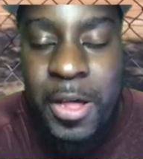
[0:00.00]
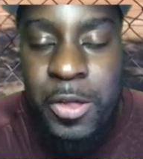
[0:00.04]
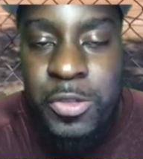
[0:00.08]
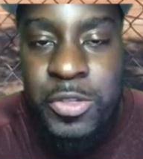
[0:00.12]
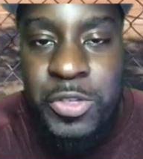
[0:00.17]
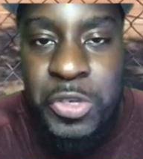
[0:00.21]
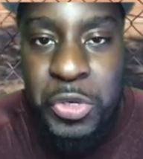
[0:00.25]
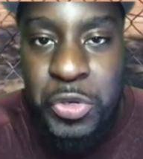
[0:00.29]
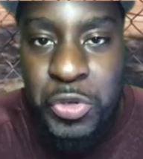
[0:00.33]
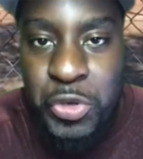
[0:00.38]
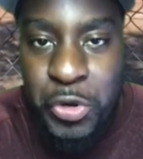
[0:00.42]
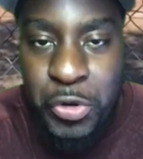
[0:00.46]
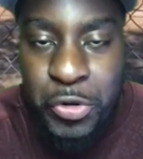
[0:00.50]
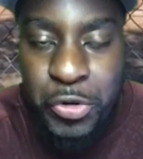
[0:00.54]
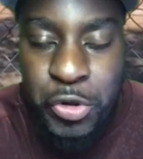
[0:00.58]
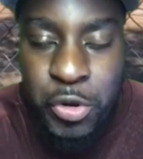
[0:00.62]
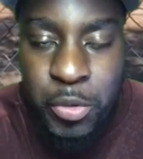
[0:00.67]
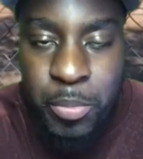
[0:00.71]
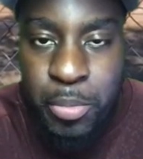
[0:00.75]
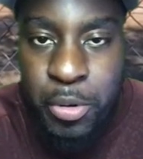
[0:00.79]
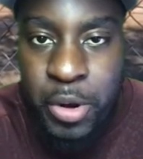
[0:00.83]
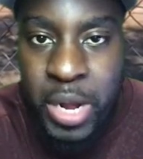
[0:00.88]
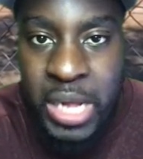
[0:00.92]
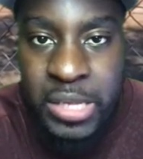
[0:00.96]
to turn your
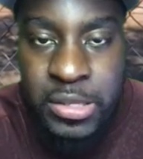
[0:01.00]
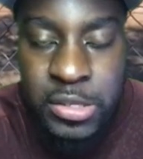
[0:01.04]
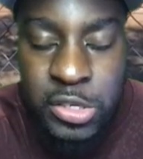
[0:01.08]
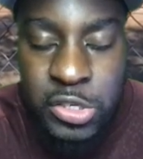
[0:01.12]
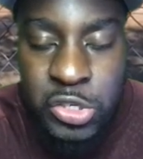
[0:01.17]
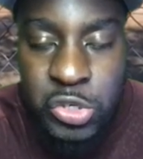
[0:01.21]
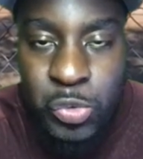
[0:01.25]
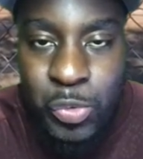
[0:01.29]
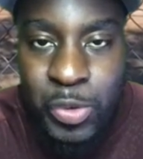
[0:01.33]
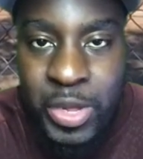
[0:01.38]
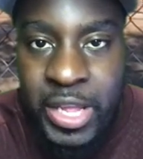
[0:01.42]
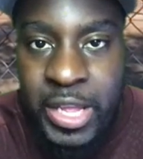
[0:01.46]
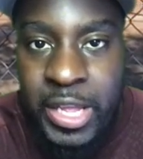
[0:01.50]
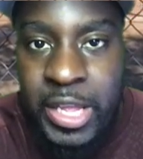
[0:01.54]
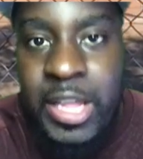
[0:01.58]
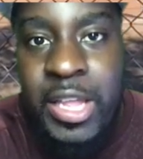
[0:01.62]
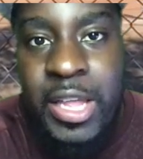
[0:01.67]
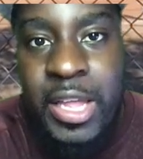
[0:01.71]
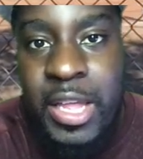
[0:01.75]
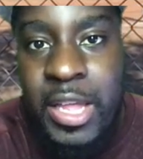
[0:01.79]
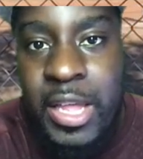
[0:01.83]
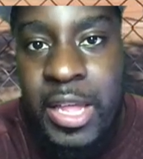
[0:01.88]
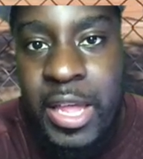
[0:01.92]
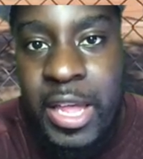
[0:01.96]
practice swing
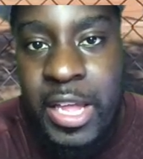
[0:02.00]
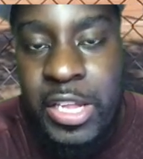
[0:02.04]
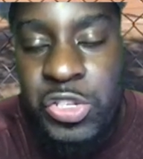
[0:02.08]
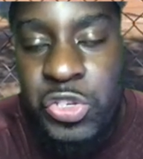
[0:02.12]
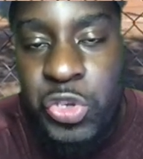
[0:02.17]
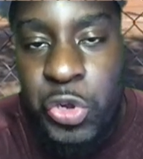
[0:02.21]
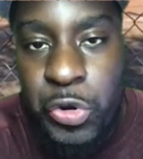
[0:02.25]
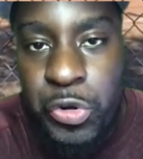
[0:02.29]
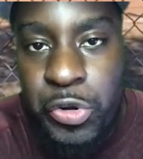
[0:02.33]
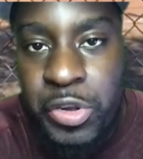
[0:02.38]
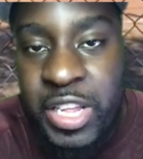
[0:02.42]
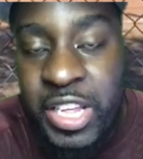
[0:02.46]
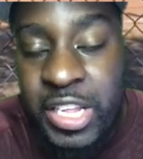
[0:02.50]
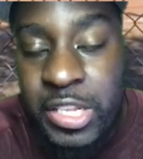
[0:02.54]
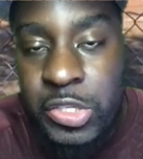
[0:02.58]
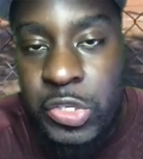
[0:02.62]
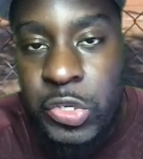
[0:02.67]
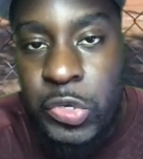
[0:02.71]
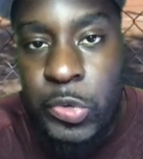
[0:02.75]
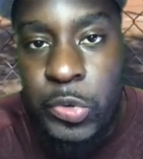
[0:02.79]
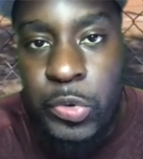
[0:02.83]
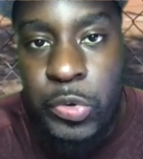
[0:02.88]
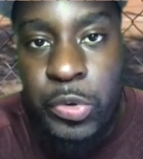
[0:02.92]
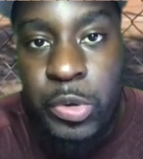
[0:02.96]
and turn it
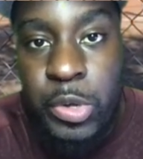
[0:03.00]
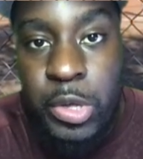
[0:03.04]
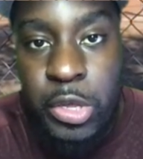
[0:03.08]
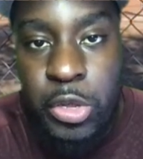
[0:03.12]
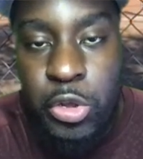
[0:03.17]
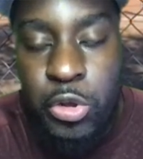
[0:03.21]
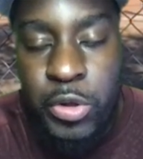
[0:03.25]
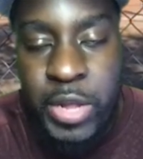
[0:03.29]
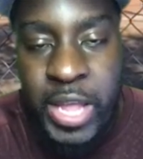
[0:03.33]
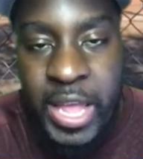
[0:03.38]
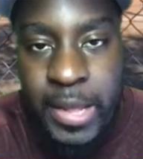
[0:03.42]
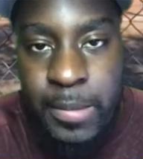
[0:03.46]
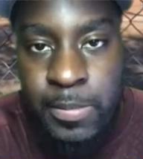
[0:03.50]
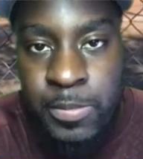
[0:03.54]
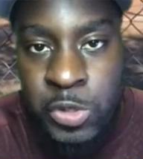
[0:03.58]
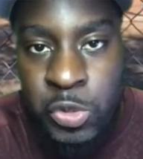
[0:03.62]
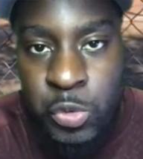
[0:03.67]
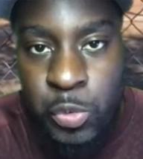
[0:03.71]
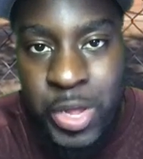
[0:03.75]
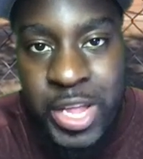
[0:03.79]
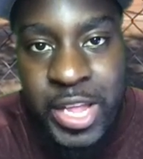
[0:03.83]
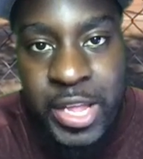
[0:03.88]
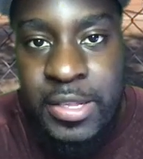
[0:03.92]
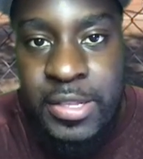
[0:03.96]
into your game
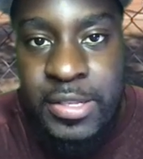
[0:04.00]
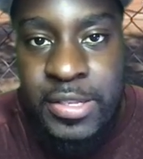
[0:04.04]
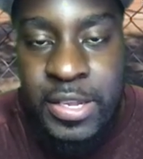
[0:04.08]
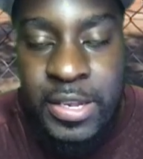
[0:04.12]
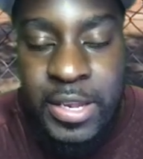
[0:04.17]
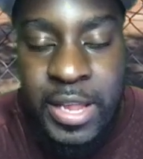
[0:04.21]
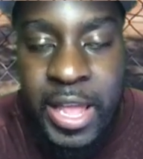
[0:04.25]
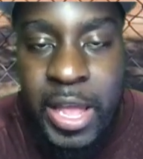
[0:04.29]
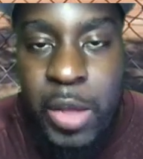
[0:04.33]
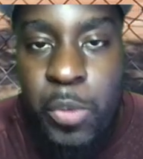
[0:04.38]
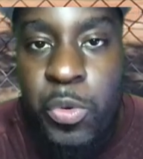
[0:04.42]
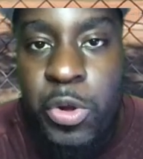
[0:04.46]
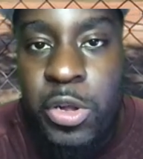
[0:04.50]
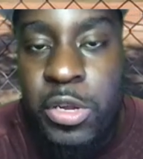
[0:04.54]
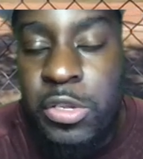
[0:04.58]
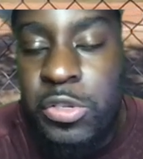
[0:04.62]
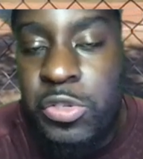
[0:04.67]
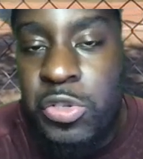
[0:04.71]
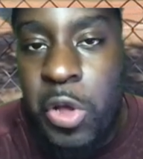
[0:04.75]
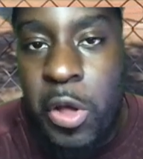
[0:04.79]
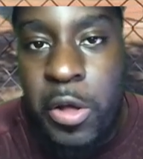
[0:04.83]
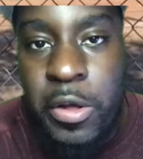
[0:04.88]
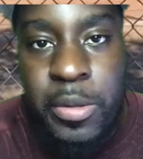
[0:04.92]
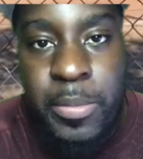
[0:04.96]
swing. Today, we're going to
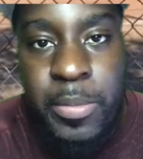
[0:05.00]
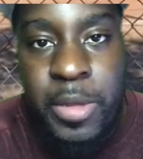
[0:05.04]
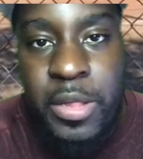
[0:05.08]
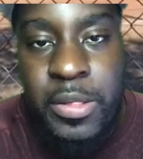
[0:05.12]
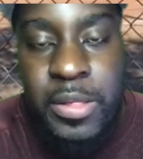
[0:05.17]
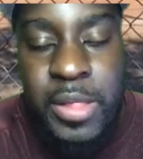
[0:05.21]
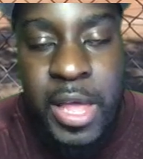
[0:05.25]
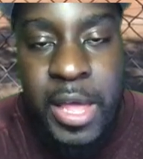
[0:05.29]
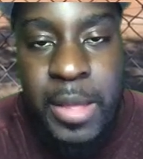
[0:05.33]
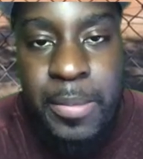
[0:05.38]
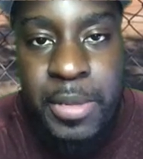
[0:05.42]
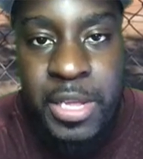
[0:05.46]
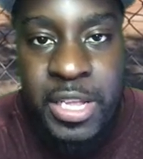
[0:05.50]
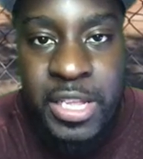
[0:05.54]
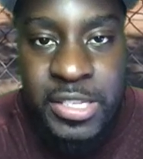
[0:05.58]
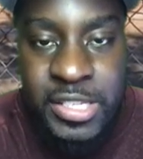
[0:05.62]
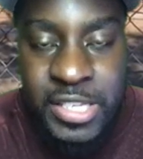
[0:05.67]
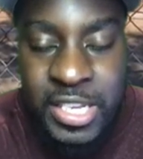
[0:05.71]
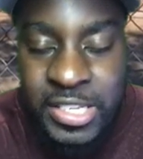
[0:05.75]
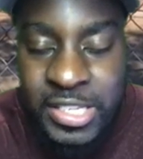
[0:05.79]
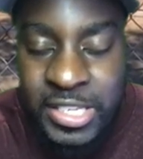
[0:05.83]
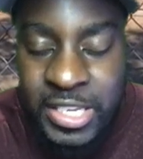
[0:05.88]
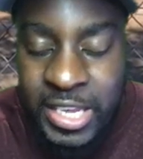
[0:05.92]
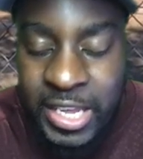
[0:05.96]
talk about that because I
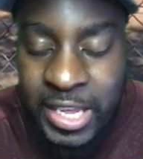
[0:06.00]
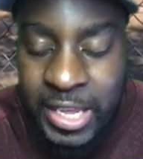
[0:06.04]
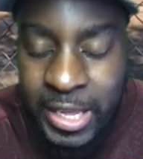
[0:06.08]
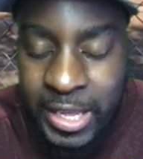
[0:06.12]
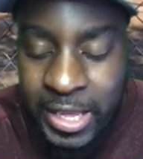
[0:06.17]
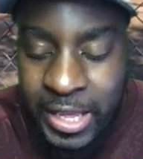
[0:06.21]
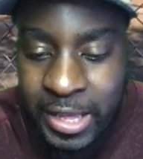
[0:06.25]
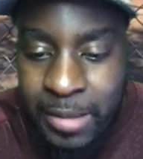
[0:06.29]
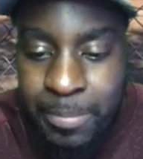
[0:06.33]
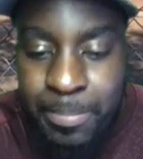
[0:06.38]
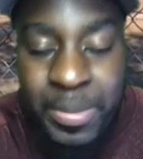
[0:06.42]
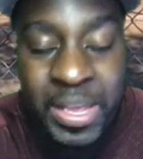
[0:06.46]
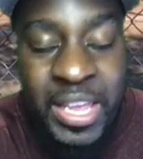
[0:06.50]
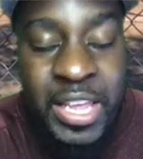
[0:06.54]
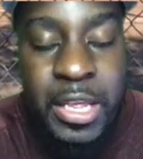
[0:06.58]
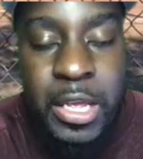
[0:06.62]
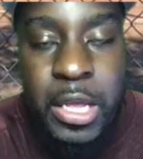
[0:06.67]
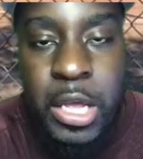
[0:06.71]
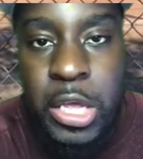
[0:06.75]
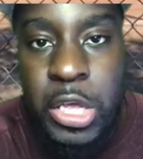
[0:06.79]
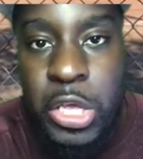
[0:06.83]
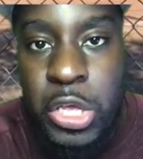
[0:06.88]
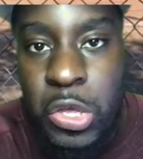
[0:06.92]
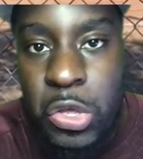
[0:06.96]
see it being a
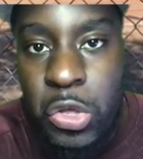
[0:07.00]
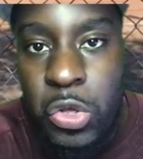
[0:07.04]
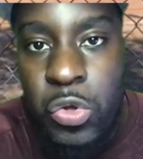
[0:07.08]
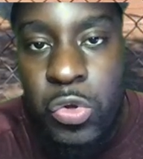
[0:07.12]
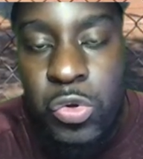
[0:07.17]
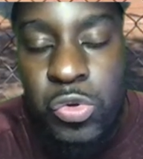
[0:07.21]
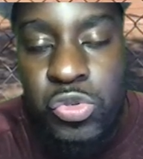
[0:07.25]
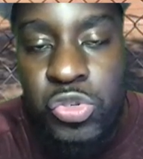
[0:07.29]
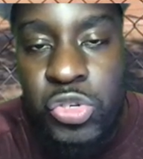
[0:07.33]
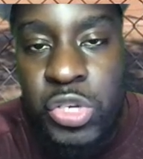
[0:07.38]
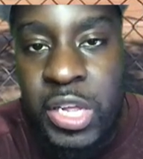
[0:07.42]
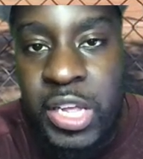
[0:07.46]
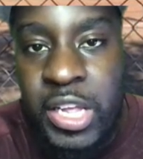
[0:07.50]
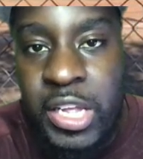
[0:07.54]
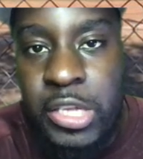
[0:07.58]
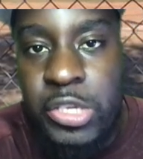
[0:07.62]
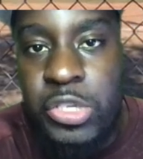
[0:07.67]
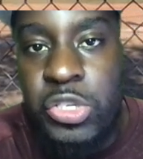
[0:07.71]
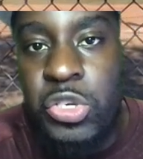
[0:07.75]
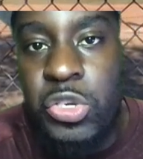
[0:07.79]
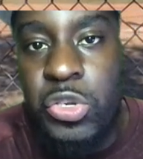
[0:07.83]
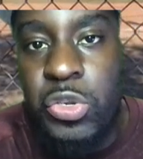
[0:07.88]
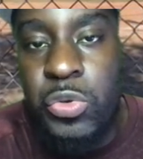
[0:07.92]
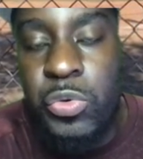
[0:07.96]
huge
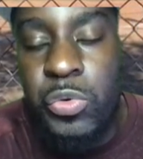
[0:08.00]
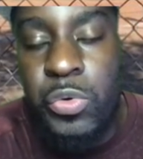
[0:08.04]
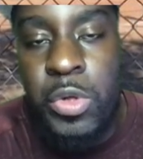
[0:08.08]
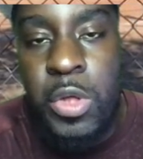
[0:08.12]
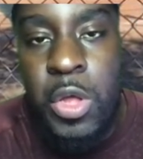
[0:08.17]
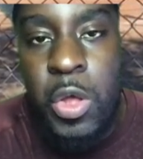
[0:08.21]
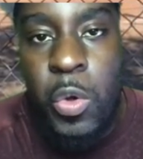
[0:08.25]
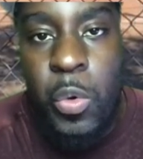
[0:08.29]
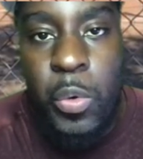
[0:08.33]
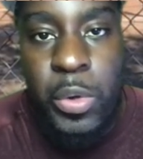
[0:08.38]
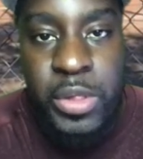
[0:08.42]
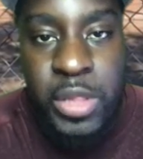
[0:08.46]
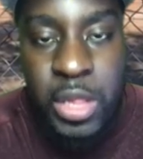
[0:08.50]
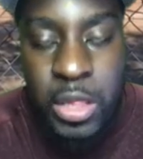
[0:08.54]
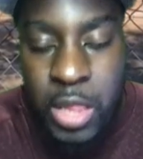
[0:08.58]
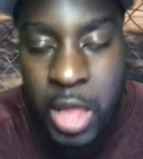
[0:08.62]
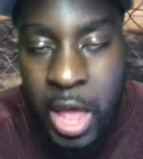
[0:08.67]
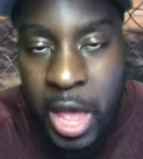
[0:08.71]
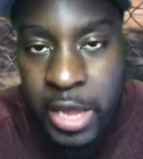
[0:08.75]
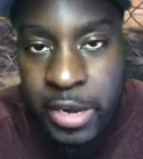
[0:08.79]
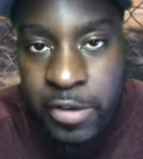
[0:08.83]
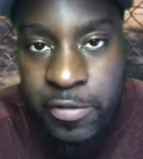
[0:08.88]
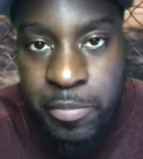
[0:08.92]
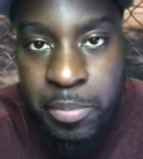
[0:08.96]
issue with a
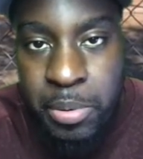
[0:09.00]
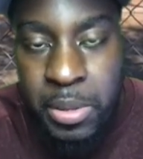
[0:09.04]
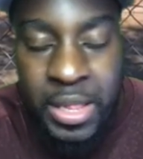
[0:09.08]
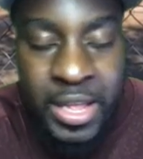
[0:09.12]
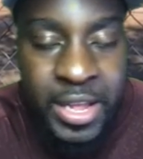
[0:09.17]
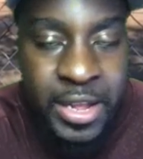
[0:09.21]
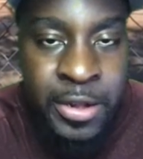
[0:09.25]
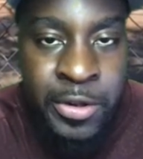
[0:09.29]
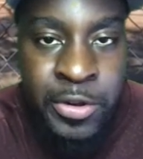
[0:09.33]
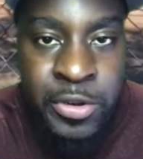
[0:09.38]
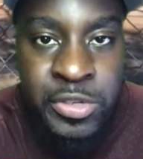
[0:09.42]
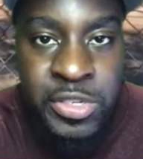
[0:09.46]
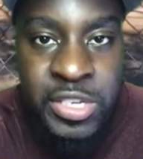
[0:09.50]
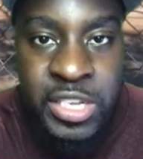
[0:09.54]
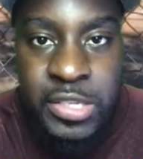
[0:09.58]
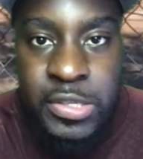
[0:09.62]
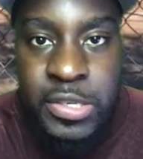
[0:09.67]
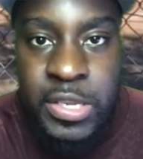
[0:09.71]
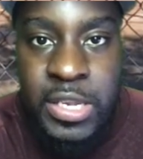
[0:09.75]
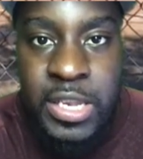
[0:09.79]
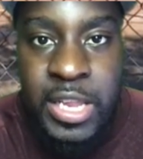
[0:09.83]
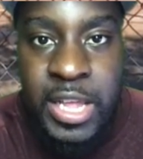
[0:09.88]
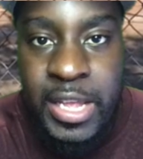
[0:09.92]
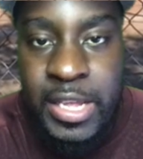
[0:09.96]
lot of players in
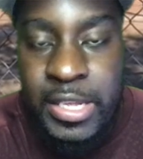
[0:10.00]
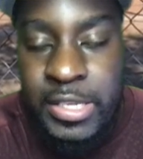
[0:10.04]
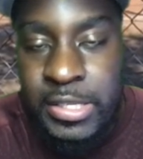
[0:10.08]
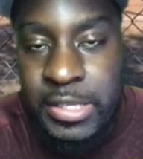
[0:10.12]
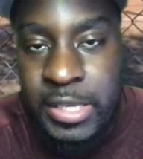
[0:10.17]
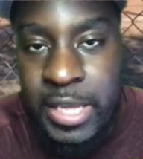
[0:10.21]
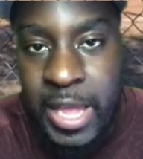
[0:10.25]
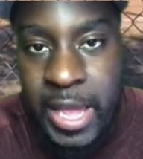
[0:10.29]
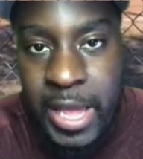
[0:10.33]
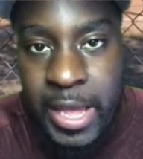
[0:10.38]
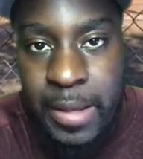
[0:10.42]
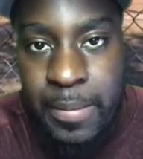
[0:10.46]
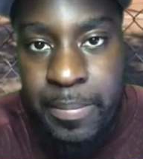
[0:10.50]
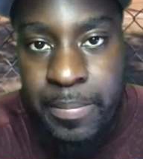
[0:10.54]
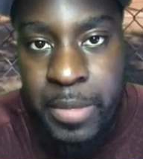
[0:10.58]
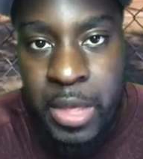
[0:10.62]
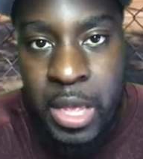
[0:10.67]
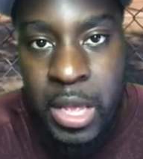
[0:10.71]
today's game.